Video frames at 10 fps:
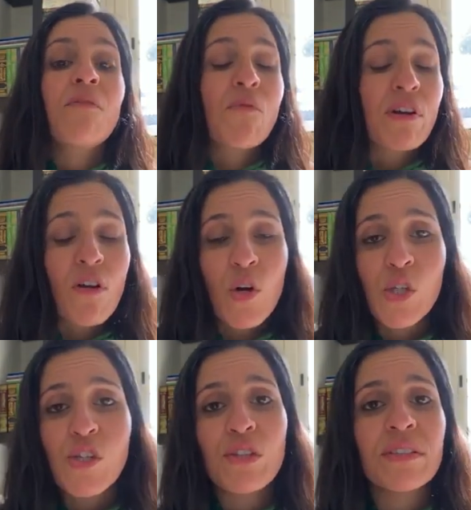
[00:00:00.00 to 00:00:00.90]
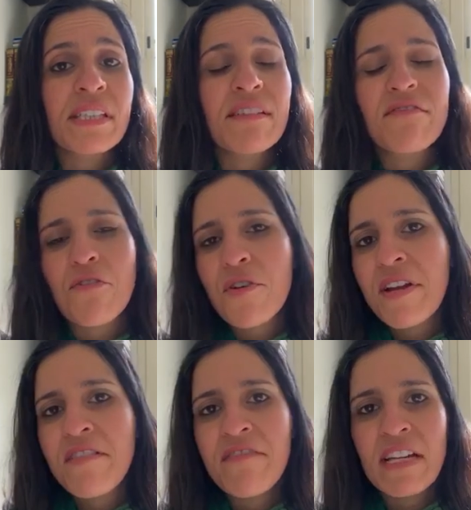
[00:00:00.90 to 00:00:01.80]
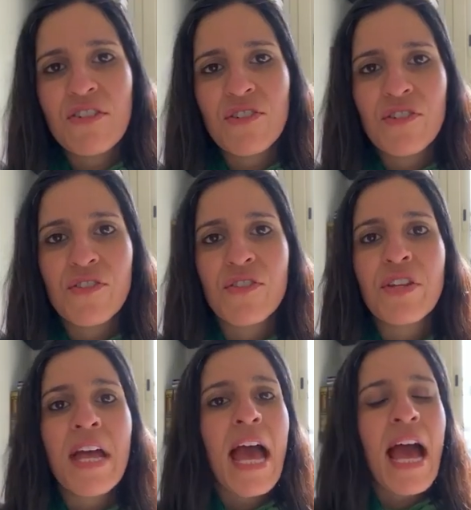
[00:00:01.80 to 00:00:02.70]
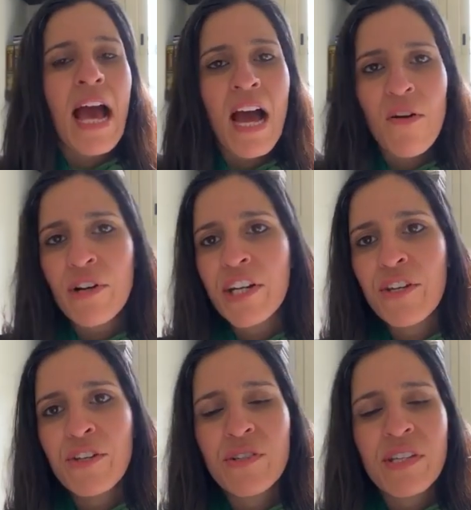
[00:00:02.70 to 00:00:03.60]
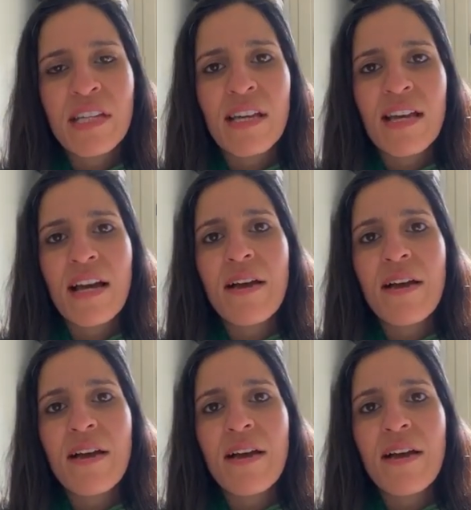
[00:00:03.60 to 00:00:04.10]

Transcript: We're also looking for innovations. How are you using